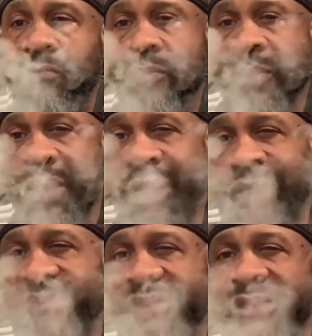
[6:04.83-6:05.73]
Like I
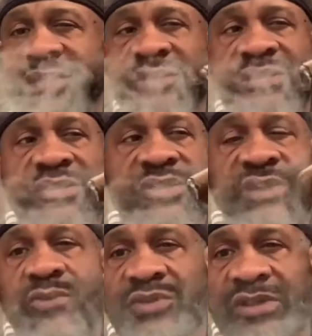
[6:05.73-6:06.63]
say, this is a
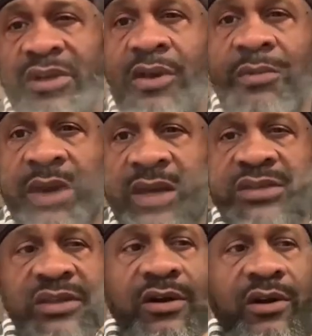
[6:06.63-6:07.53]
general cigar made
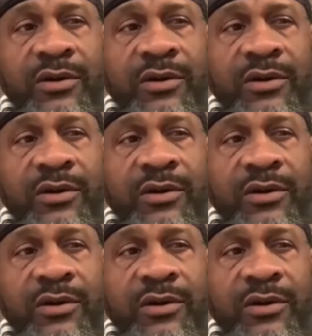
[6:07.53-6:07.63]
cigar.